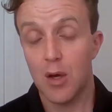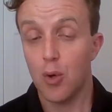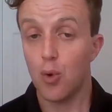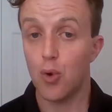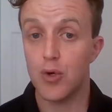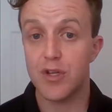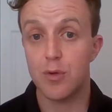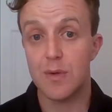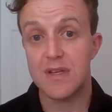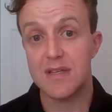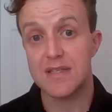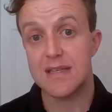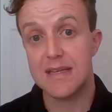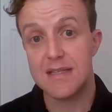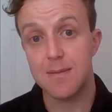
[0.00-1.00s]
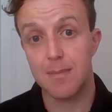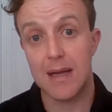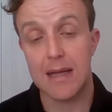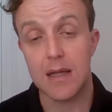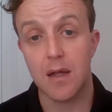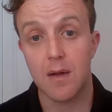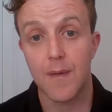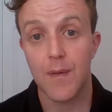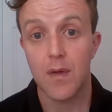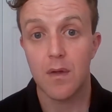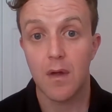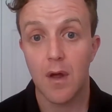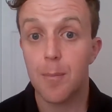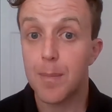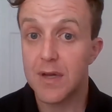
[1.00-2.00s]
Or do we just need to make
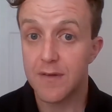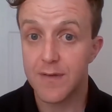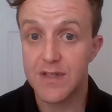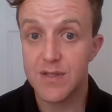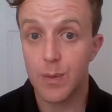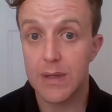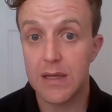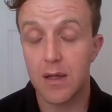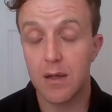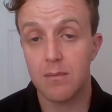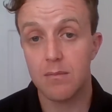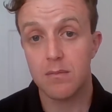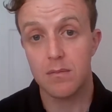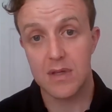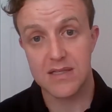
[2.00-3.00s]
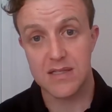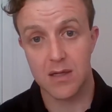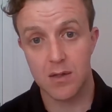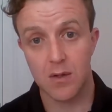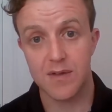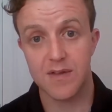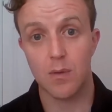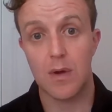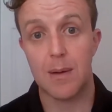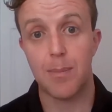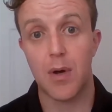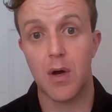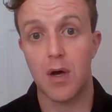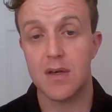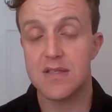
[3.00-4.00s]
a bit of a tweak? That's a nod to our
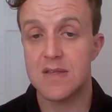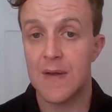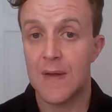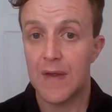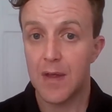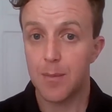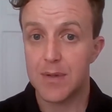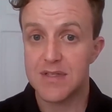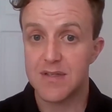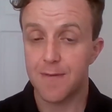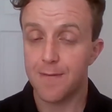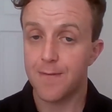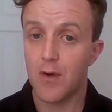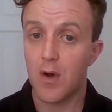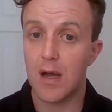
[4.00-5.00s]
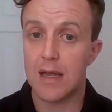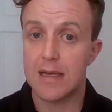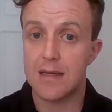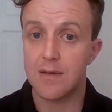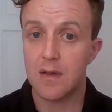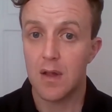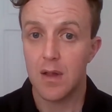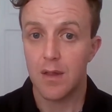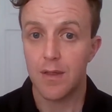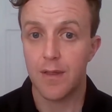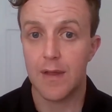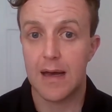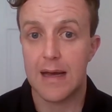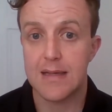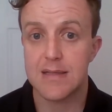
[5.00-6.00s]
past, but to find
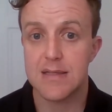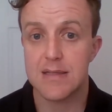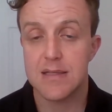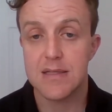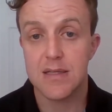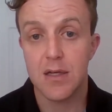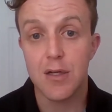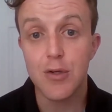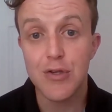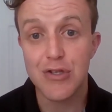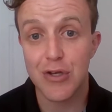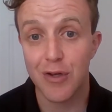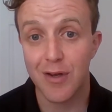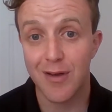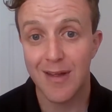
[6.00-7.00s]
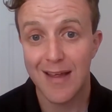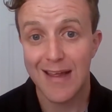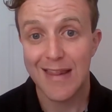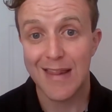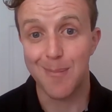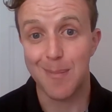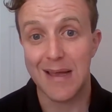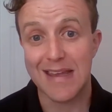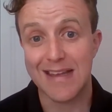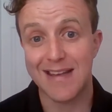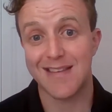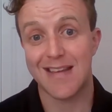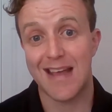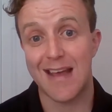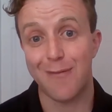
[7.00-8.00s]
that solution that
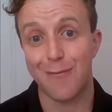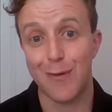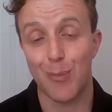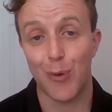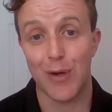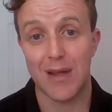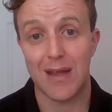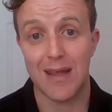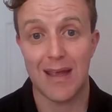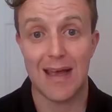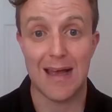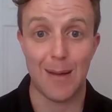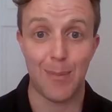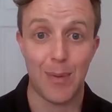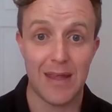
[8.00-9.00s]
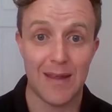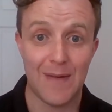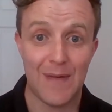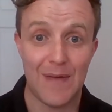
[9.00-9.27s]
makes everybody happy.